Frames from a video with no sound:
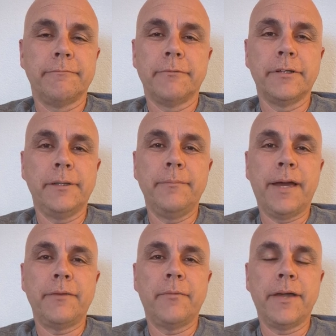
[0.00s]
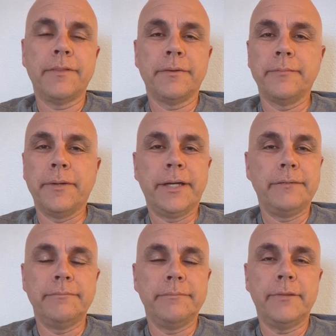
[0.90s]
really bad weather,
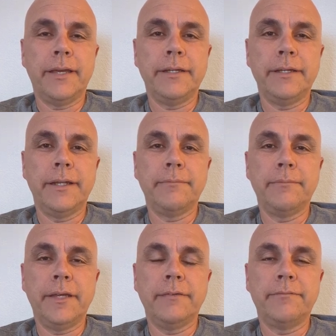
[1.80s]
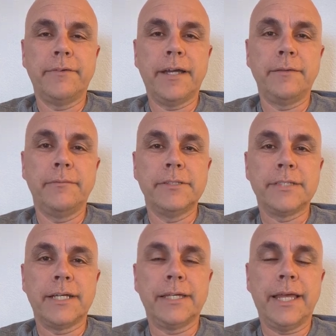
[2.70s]
but ended up being fine once
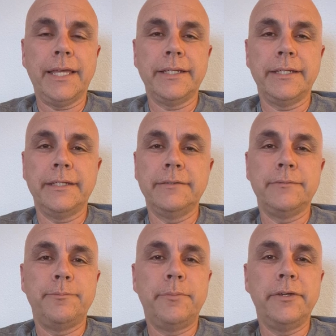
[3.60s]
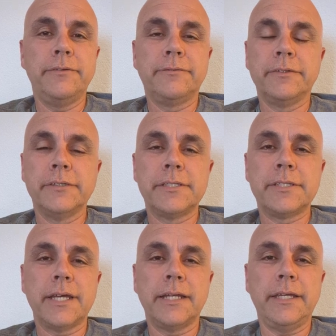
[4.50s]
I landed. It was beautiful and
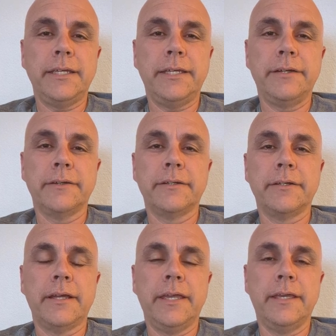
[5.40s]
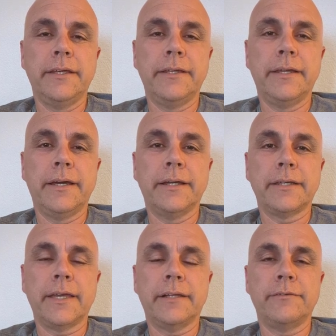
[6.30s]
sunny here in
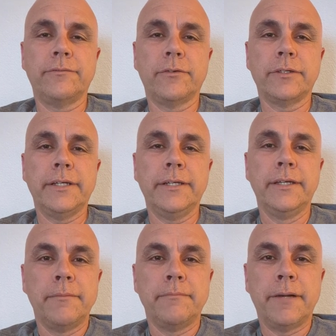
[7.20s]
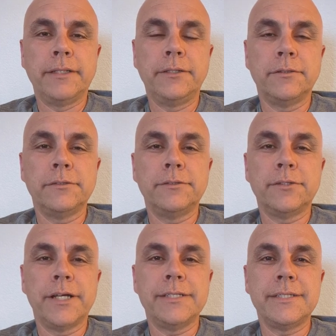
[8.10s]
California. My total
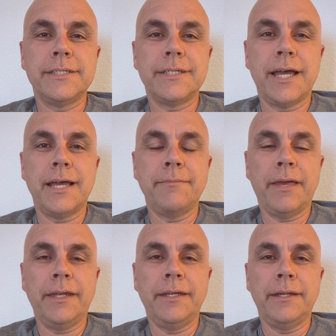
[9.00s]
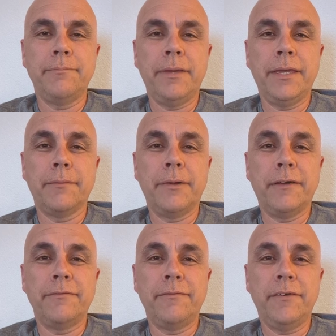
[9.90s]
transit time ended up being
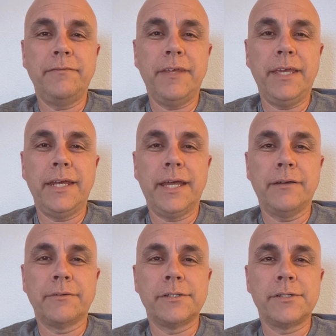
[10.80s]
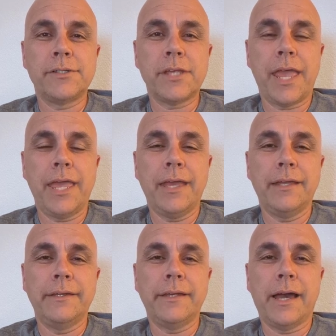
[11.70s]
about 15 hours,
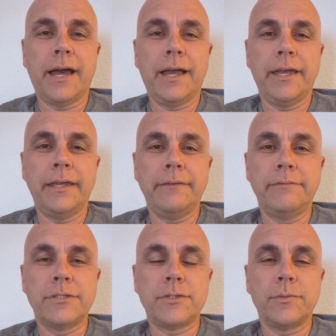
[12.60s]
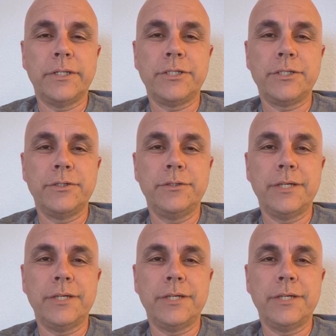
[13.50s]
and I switched 2